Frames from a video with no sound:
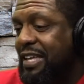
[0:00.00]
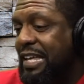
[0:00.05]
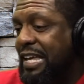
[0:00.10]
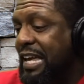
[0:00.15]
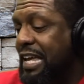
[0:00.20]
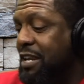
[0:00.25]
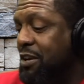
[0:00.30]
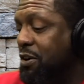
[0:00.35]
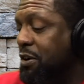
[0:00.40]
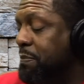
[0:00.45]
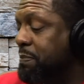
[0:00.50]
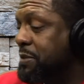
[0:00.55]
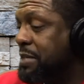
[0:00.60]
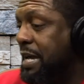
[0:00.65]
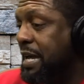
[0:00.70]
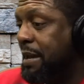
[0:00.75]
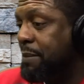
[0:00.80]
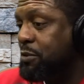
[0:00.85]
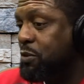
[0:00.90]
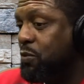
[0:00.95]
And there are
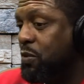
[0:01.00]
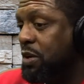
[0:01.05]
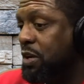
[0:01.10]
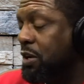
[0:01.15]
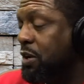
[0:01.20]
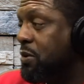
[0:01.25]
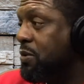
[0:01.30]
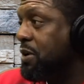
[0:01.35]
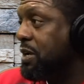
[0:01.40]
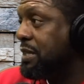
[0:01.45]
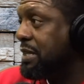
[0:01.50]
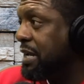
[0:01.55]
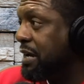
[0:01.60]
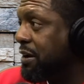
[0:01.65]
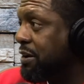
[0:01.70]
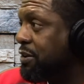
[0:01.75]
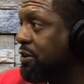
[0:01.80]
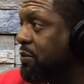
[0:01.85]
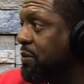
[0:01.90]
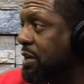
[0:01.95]
times you want to go in there
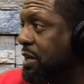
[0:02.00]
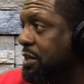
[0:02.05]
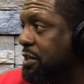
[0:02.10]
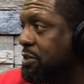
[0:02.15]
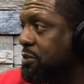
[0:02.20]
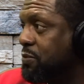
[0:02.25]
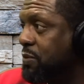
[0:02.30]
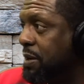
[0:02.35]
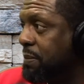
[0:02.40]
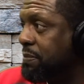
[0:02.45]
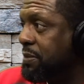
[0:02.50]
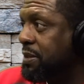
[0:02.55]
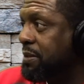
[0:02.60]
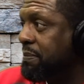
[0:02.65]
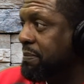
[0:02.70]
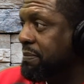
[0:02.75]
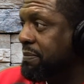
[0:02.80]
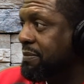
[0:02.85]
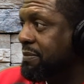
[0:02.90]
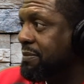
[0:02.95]
and you want to disrupt
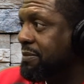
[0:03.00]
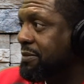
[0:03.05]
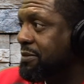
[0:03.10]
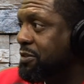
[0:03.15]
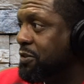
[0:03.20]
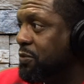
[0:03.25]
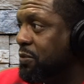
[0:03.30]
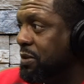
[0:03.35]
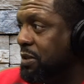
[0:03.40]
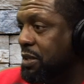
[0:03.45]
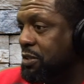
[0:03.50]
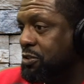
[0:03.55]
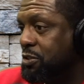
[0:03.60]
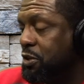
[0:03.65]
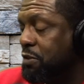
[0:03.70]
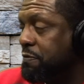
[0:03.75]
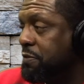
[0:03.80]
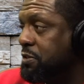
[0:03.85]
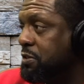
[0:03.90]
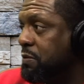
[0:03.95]
them to really
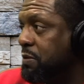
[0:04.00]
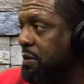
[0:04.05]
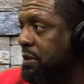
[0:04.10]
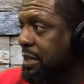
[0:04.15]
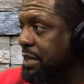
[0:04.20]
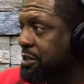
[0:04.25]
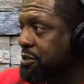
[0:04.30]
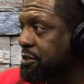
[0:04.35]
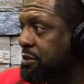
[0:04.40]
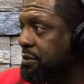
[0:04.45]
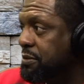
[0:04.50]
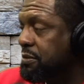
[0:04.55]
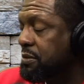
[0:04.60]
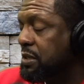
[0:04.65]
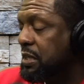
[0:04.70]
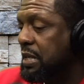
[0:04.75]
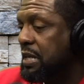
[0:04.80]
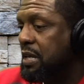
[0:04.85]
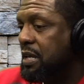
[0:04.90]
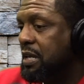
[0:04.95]
surface the real issues.
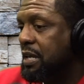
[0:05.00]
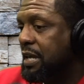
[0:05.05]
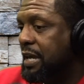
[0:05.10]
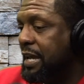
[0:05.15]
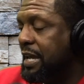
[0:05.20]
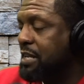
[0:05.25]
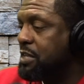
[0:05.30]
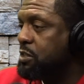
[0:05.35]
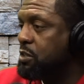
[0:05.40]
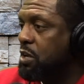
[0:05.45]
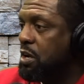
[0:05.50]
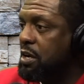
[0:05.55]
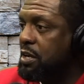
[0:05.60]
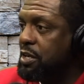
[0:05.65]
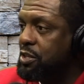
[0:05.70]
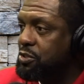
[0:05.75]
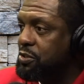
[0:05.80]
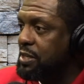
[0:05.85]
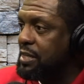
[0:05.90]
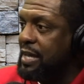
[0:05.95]
And as long
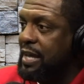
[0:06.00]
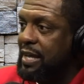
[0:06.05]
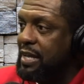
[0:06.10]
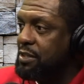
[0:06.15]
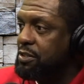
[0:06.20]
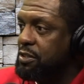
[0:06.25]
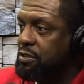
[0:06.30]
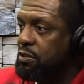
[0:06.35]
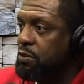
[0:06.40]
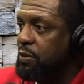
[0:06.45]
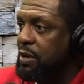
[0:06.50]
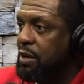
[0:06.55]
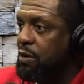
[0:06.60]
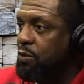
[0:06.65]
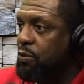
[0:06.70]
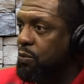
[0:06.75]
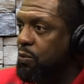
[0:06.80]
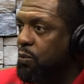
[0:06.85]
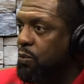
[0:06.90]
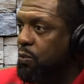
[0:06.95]
as you're conscious
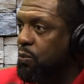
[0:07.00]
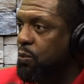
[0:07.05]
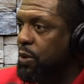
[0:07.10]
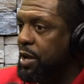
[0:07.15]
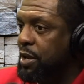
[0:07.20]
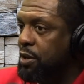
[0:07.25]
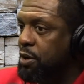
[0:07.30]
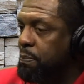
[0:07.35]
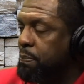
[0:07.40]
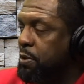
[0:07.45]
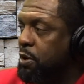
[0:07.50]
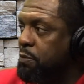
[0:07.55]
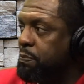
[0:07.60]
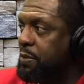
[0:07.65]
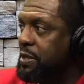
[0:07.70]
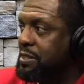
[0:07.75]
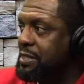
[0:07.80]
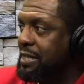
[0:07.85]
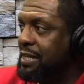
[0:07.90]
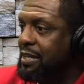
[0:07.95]
around what your
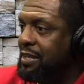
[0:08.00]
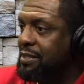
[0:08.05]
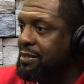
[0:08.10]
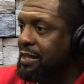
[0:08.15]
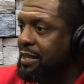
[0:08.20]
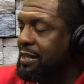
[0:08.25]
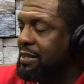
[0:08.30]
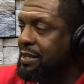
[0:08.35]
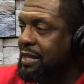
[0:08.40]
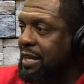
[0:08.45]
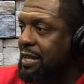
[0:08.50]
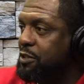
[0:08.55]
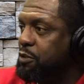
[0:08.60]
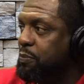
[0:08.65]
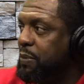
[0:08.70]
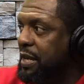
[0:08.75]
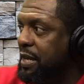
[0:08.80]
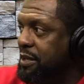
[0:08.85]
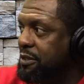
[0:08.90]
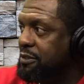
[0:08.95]
purpose is in that
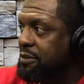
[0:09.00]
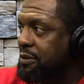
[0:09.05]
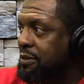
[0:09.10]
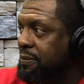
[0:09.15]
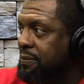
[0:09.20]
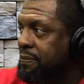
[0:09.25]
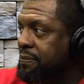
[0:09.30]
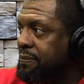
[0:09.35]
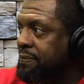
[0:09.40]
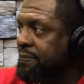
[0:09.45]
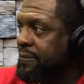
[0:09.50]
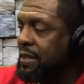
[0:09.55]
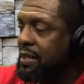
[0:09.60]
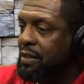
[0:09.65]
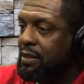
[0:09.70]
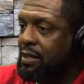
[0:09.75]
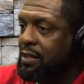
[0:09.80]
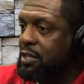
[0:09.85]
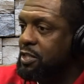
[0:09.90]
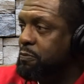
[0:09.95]
space,
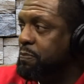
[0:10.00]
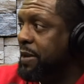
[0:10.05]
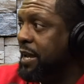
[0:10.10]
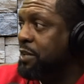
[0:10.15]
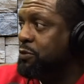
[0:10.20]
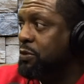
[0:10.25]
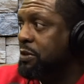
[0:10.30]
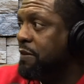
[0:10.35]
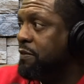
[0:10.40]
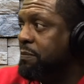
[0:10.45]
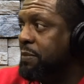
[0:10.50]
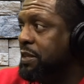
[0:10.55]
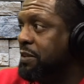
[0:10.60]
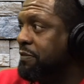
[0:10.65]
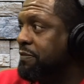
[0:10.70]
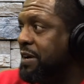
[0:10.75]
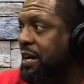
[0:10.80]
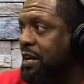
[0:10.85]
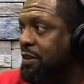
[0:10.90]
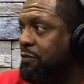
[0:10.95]
then the space will never be
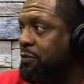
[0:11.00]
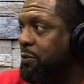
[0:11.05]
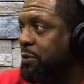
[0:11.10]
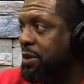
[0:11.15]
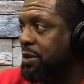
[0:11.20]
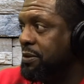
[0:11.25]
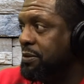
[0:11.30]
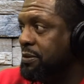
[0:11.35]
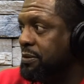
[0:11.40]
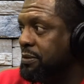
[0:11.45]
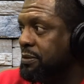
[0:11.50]
defined for you.